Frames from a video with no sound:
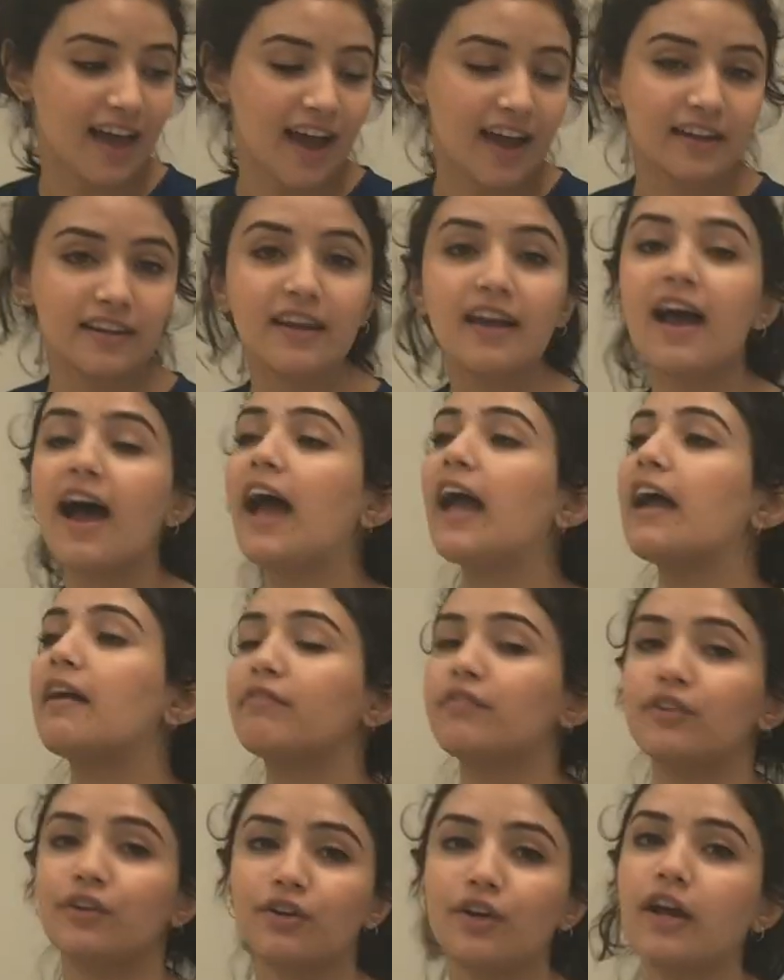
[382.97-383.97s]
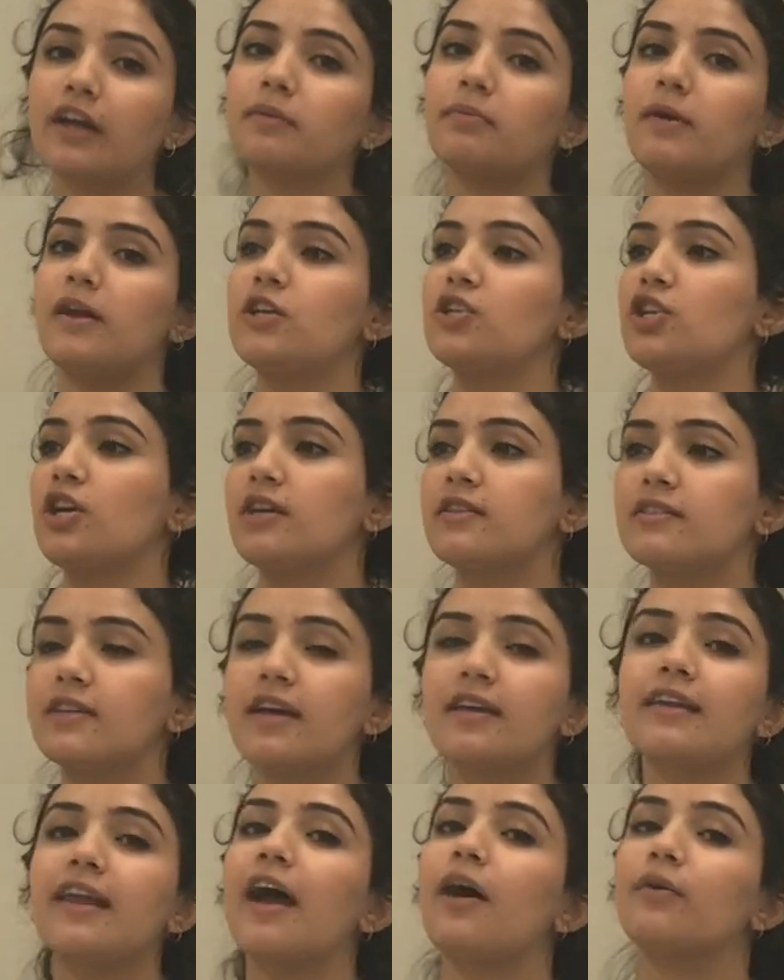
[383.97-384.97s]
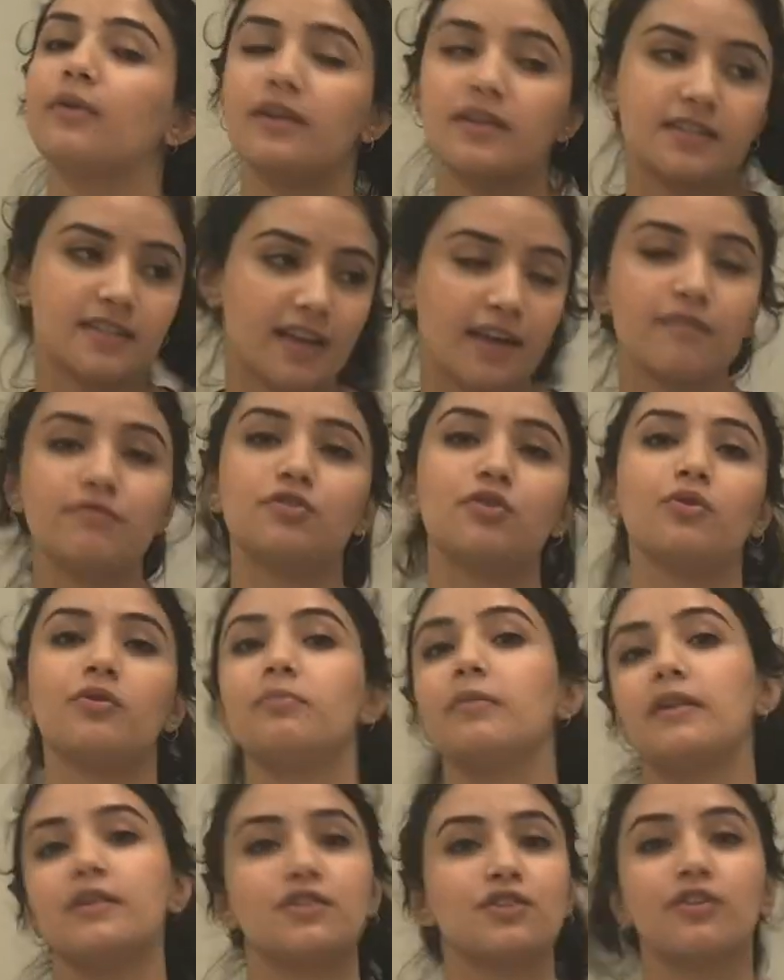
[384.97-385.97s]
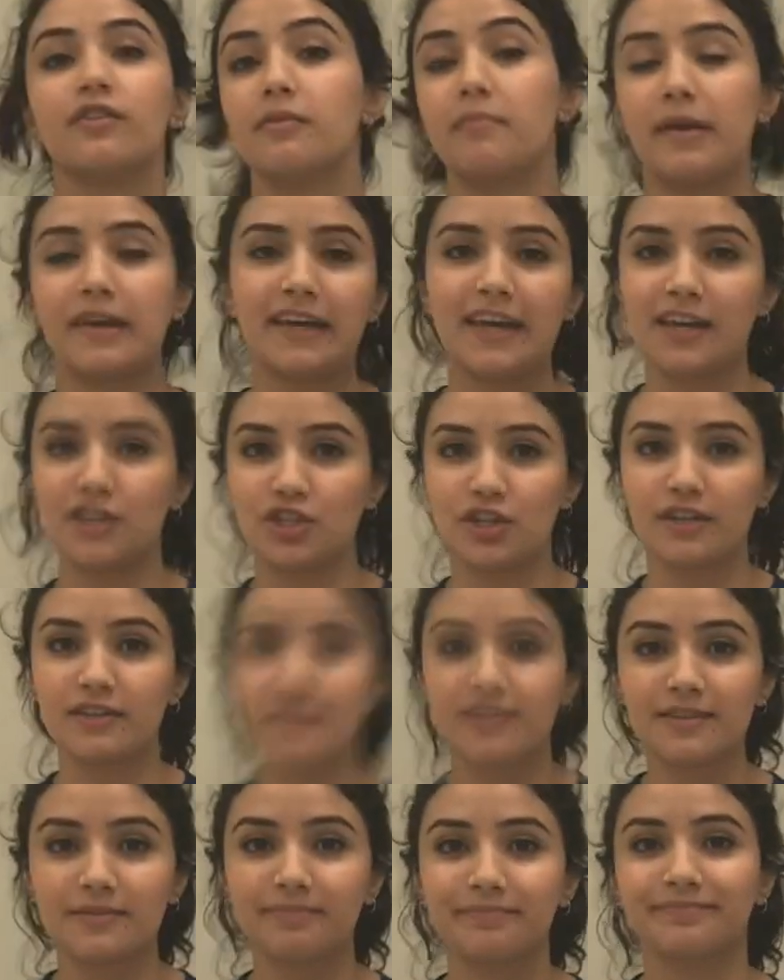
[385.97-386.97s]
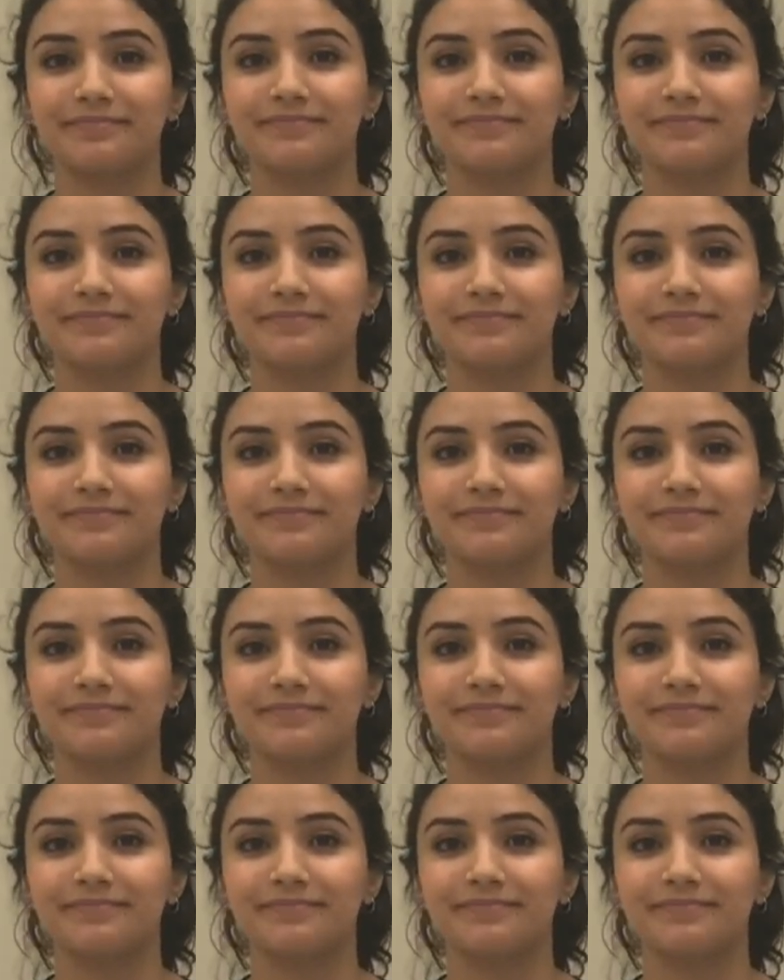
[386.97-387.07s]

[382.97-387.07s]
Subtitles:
that I have the correct patient and now it is safe to administer the medications.